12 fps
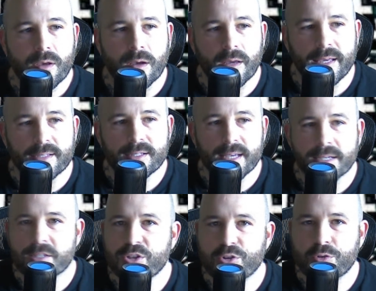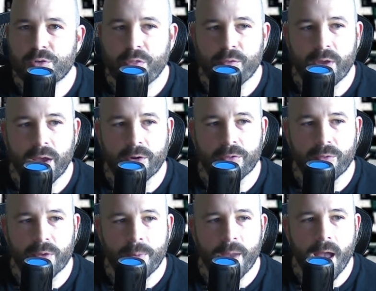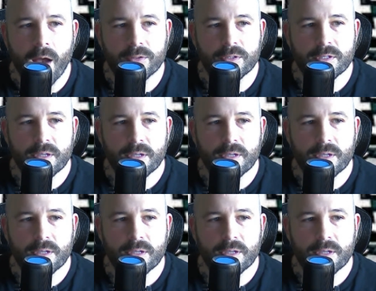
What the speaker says: He's 6'2", 303 pounds.